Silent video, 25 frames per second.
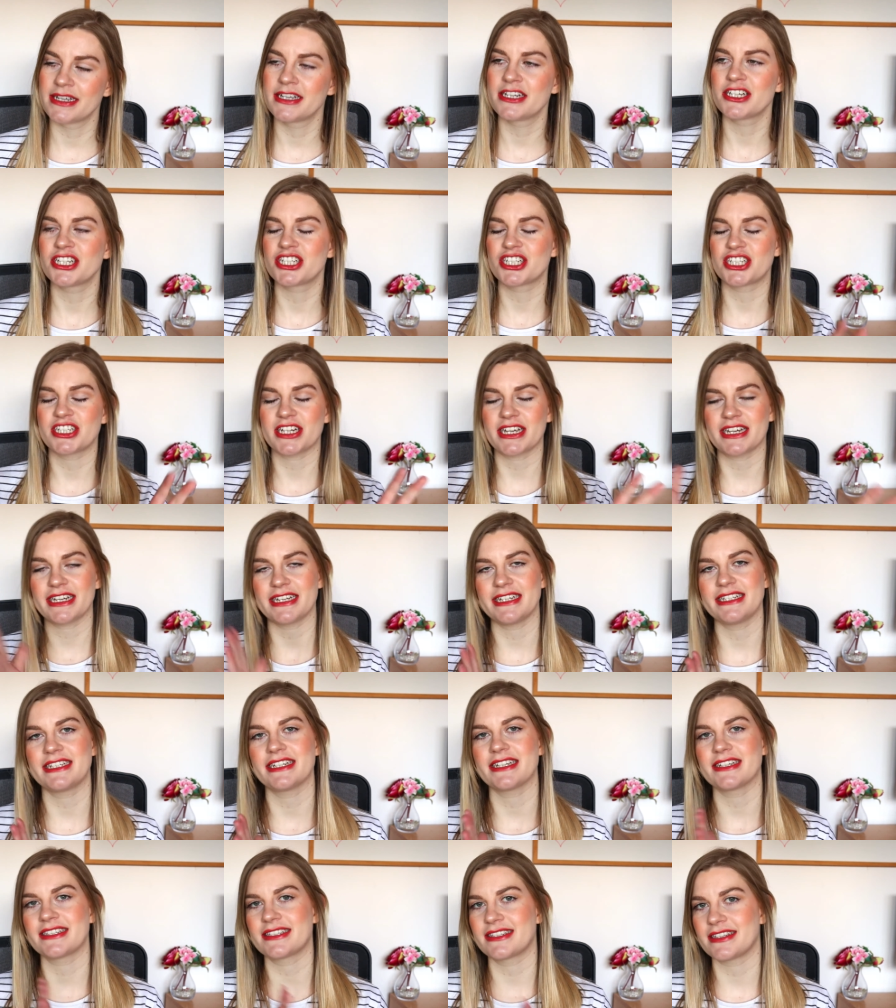
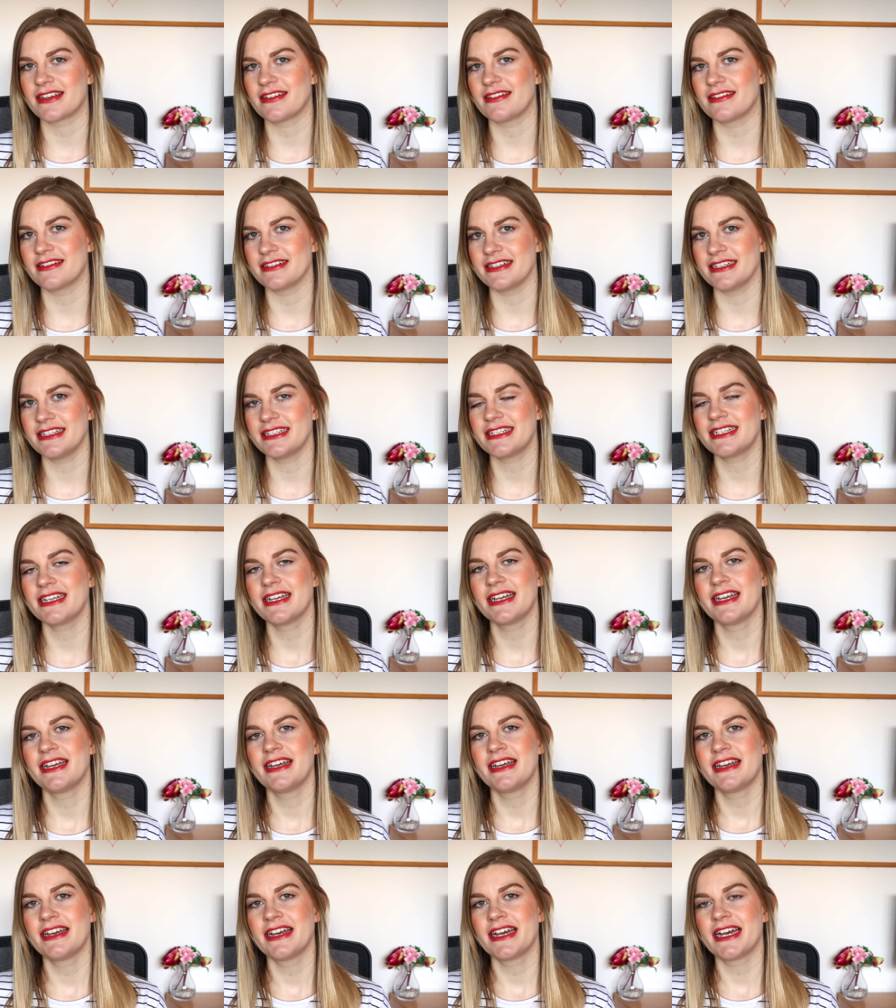shade aside,
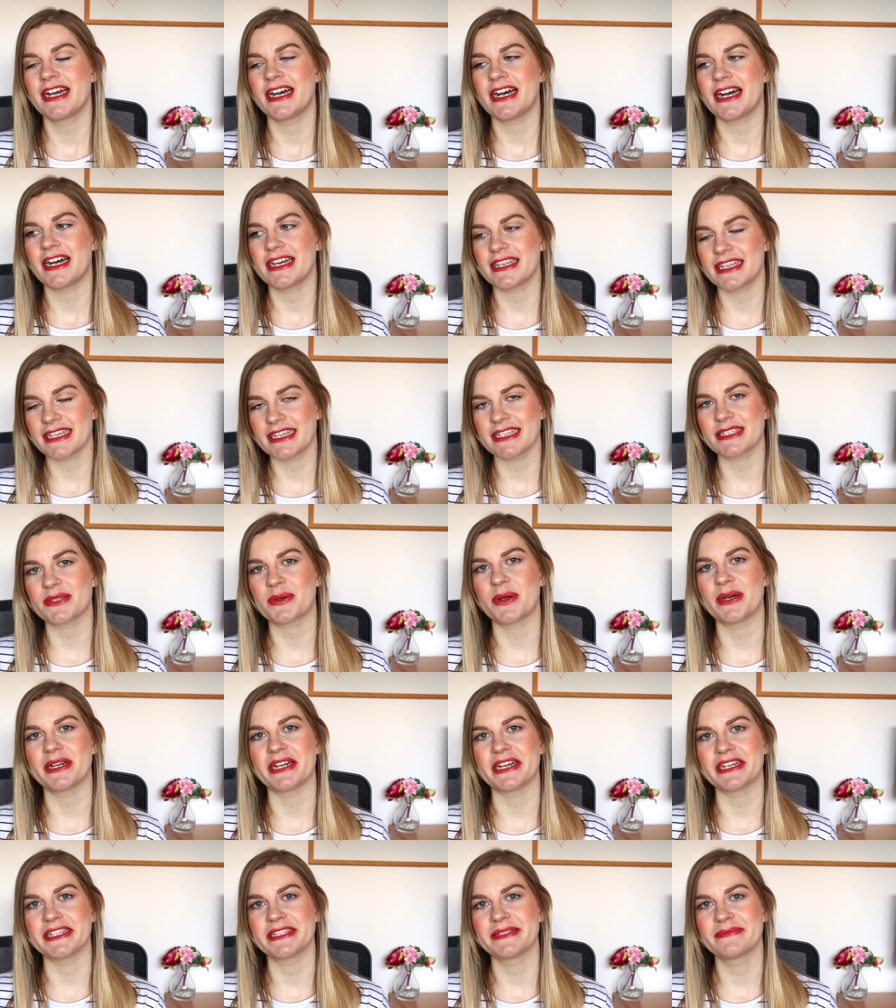I think it's quite
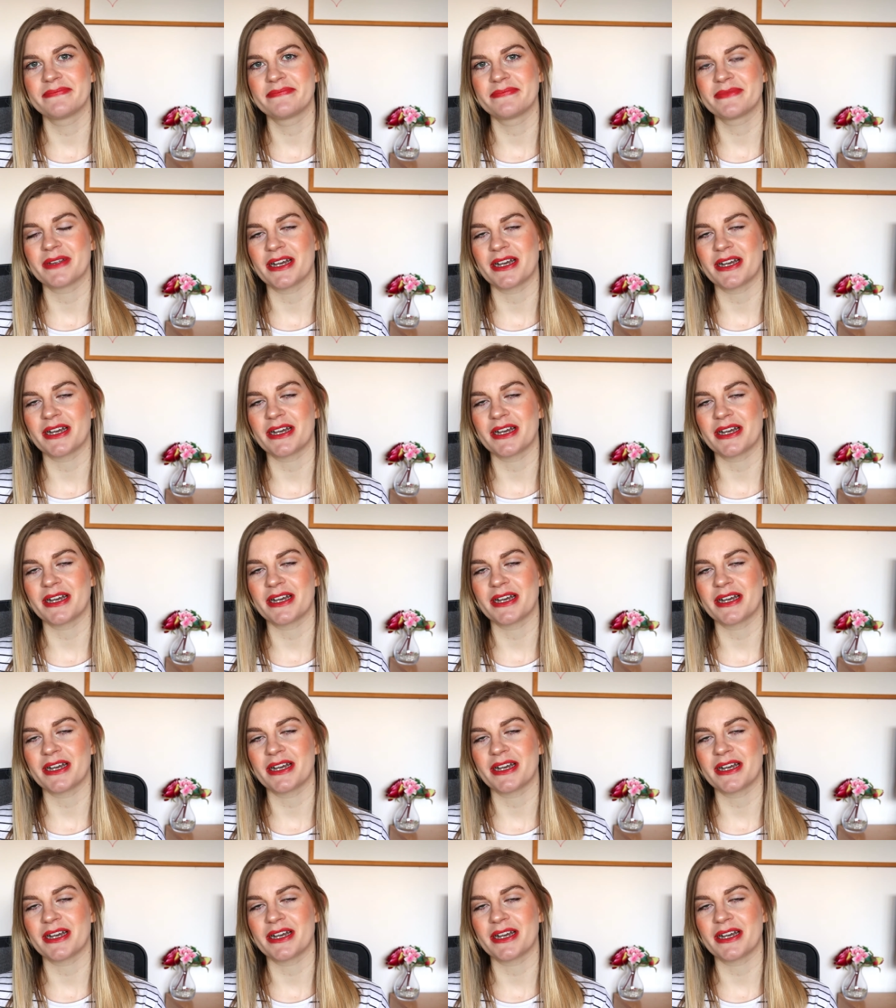nice.